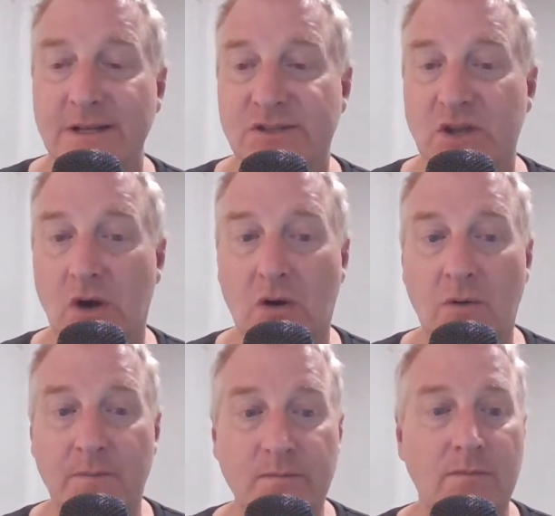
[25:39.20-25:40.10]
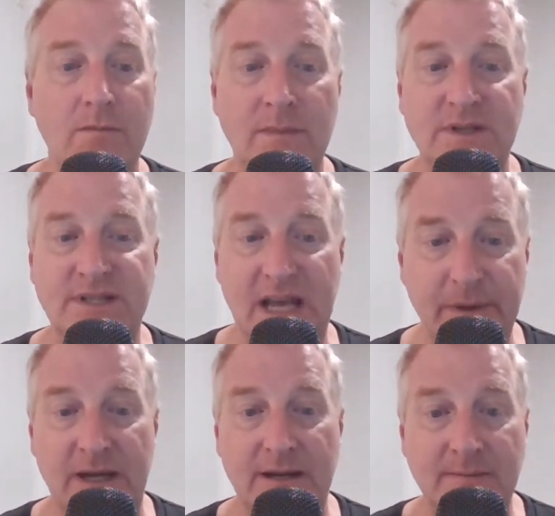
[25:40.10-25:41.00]
So,
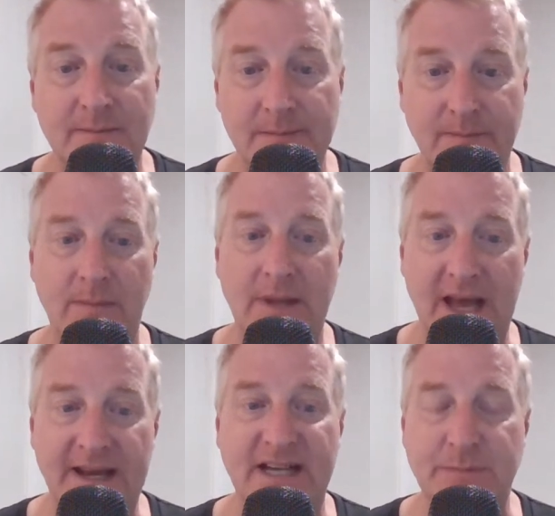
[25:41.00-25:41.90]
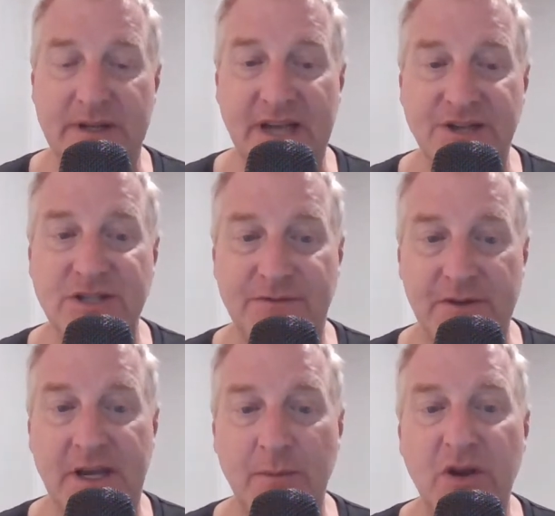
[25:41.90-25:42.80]
Damien, any expectations for
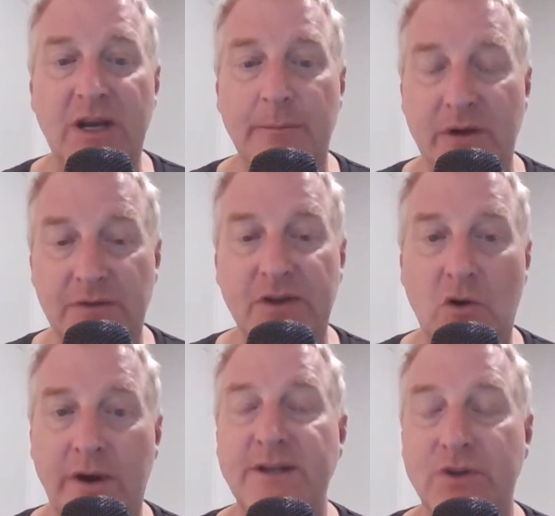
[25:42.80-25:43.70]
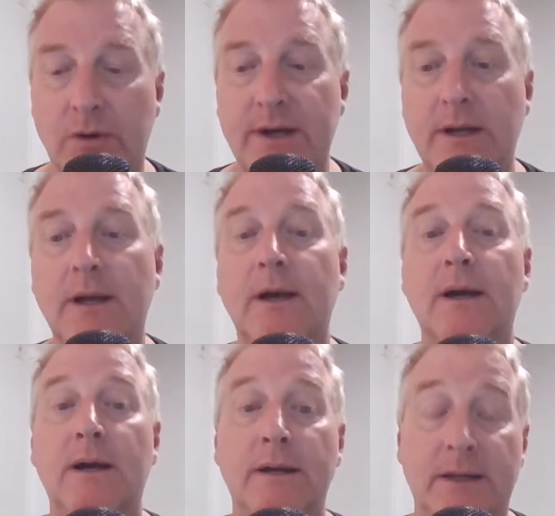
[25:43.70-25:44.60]
the community to build the coin token?
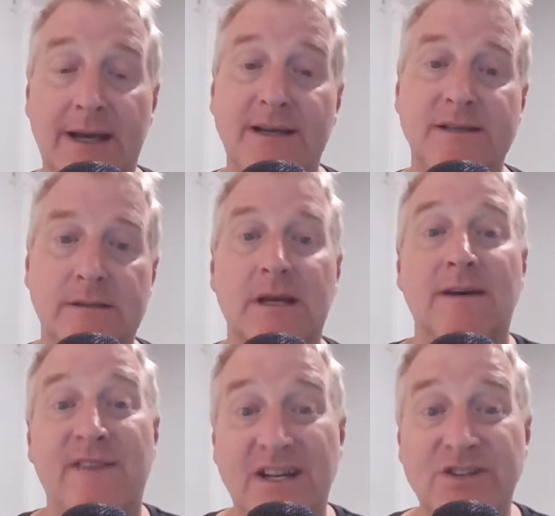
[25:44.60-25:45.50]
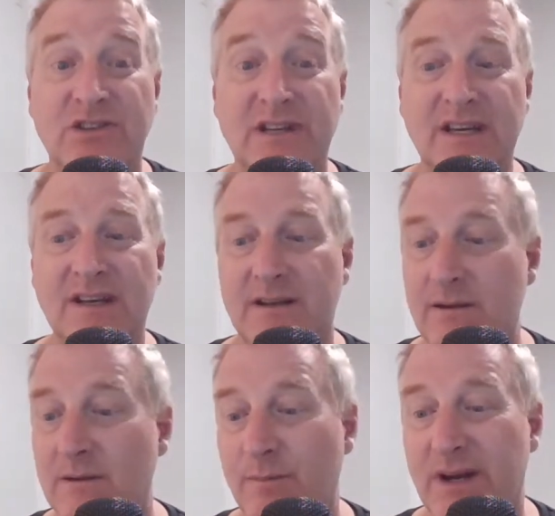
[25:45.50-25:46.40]
Yes, eventually,
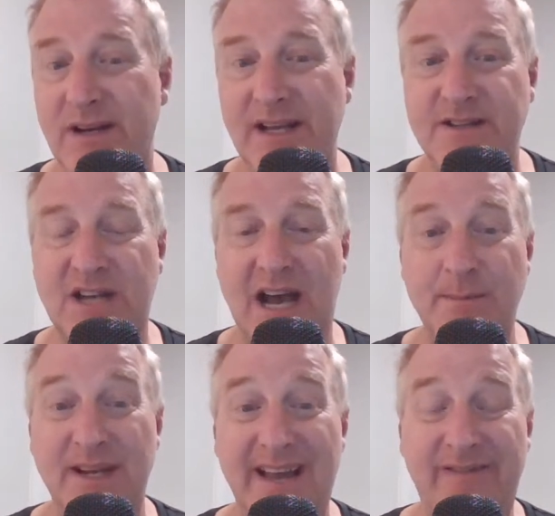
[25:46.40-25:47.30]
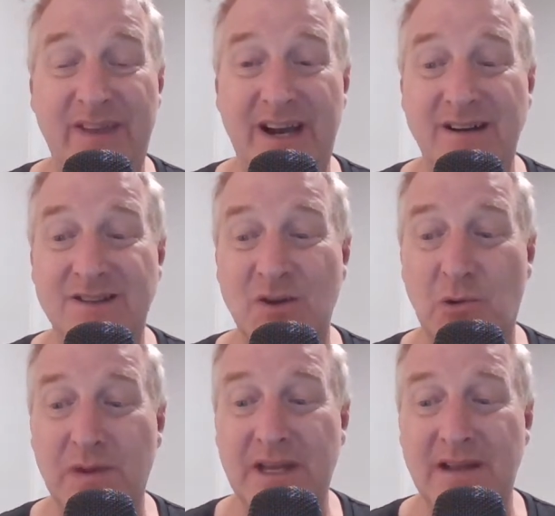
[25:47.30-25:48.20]
but it needs time to get there. It's
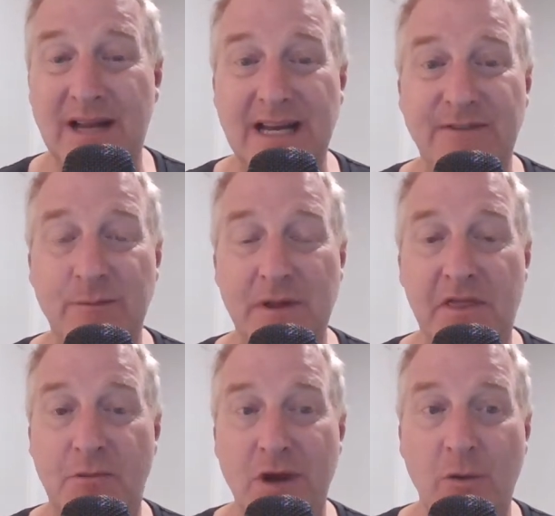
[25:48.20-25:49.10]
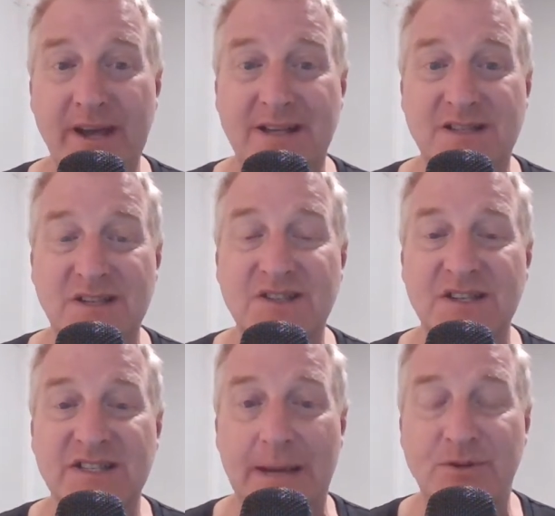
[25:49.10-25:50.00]
only not even been three weeks since
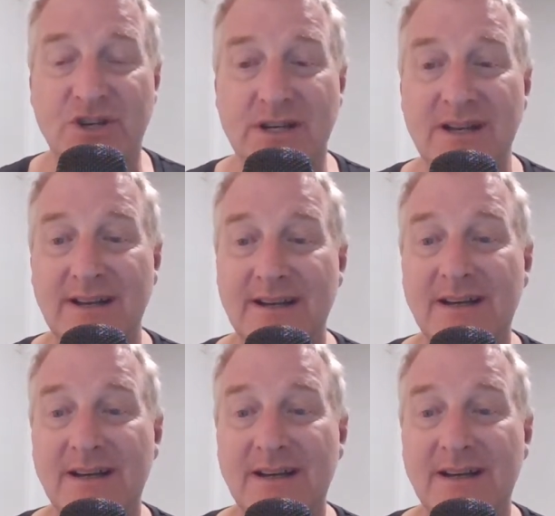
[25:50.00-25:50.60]
inception.